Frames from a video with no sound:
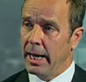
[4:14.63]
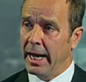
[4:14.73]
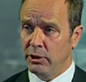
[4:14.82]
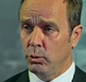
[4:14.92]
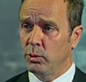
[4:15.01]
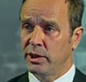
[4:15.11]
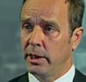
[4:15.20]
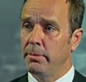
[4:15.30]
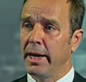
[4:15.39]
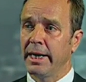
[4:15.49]
and
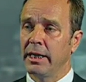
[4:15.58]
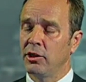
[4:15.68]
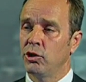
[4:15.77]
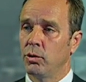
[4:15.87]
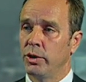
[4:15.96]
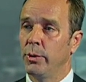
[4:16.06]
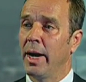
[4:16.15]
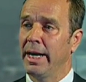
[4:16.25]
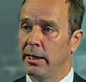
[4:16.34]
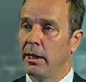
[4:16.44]
also making sure you
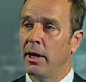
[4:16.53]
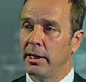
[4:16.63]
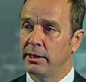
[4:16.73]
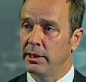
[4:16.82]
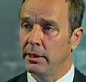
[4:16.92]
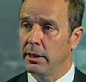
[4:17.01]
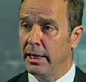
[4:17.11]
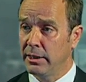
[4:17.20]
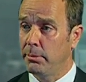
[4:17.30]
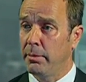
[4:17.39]
analyse
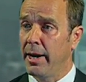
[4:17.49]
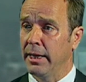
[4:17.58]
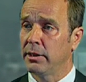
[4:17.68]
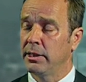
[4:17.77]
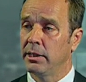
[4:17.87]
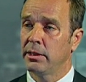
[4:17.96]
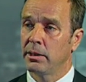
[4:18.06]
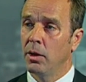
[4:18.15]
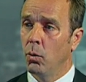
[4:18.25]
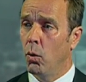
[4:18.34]
as a
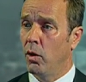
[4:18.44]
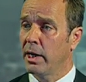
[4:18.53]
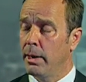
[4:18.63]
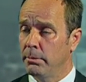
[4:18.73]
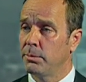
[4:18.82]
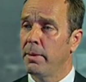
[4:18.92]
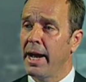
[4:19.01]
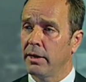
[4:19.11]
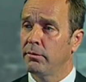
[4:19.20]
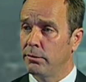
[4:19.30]
practice what comes
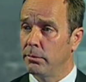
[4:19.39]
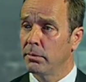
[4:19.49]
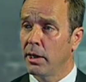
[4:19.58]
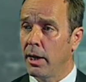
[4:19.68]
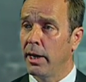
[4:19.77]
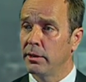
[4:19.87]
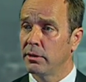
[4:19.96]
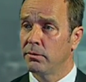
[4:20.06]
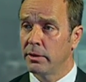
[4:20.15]
back from clients.